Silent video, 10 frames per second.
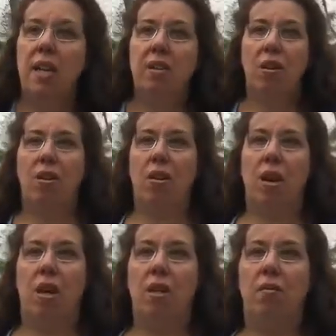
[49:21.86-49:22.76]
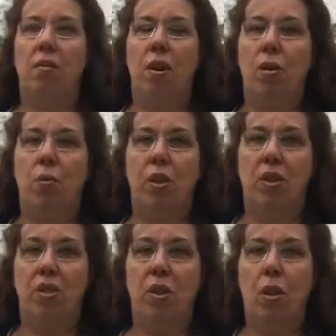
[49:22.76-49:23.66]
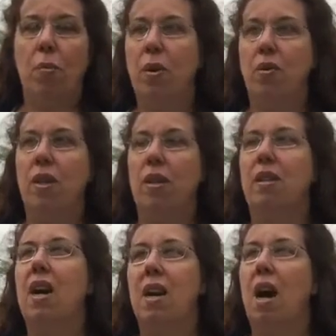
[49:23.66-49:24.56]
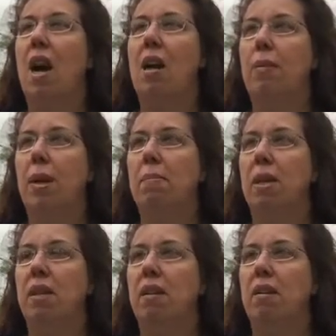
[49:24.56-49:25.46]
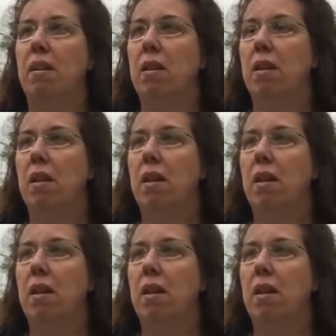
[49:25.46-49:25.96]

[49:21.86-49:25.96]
it's all on the road, which is almost, it's not a highway, but it's a,